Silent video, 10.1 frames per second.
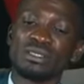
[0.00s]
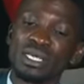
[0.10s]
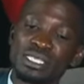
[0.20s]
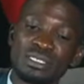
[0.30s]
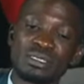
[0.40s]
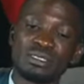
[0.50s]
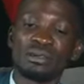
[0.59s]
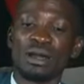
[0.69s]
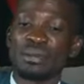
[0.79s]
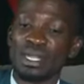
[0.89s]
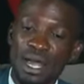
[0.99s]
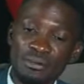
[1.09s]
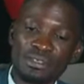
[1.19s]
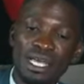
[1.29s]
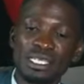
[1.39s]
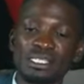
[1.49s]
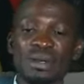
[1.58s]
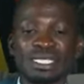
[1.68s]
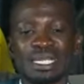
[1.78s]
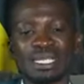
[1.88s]
Yes, I mean, after his
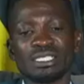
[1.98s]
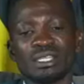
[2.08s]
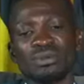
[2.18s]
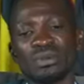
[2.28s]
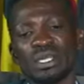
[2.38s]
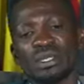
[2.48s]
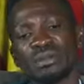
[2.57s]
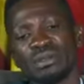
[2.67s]
bachelor's degree,